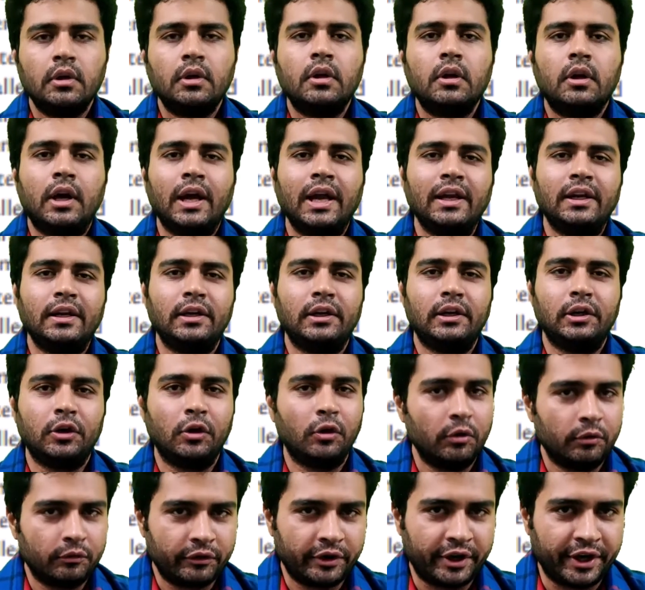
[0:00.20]

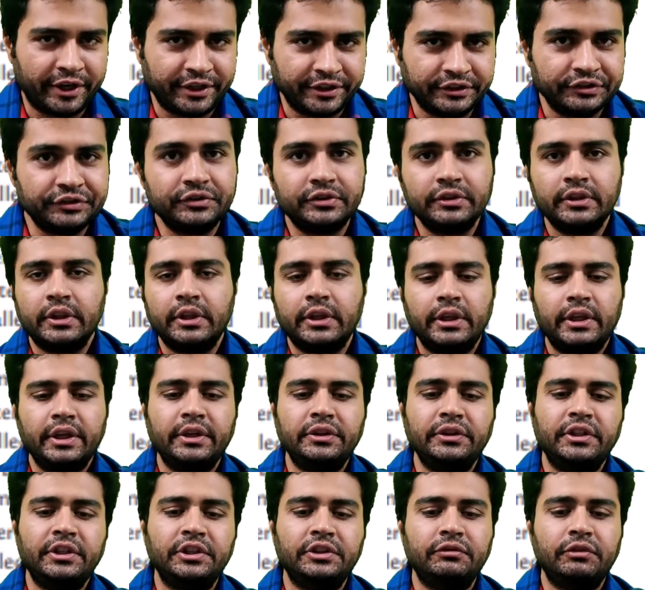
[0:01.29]
Hello friends, in
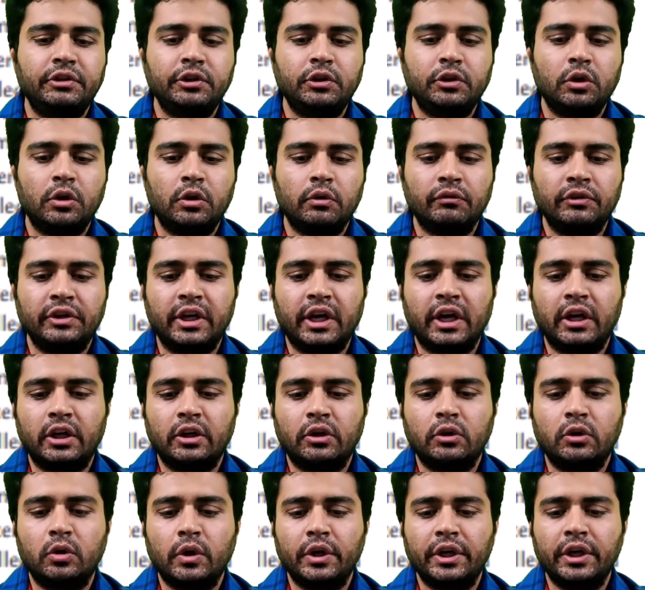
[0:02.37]
this video we are
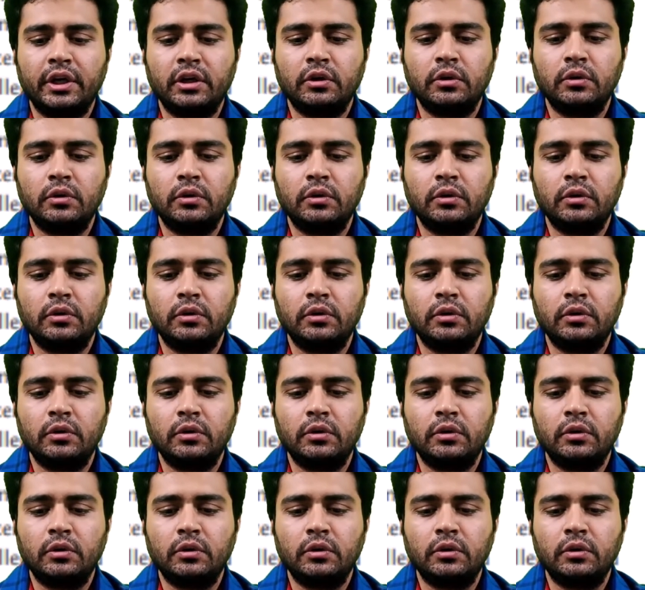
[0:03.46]
going to